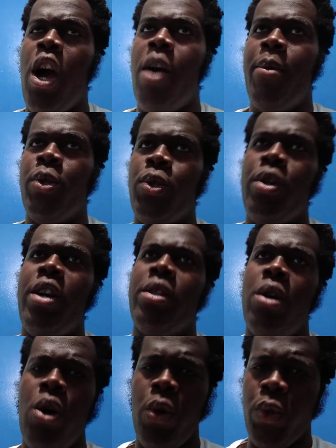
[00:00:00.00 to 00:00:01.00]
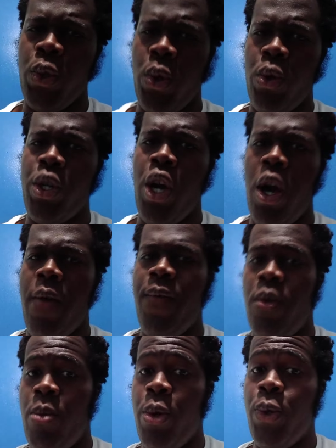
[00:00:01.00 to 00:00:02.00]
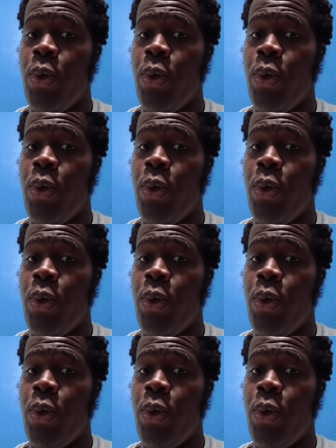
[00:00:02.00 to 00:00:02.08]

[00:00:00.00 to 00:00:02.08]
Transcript: homage for all the old-school come from,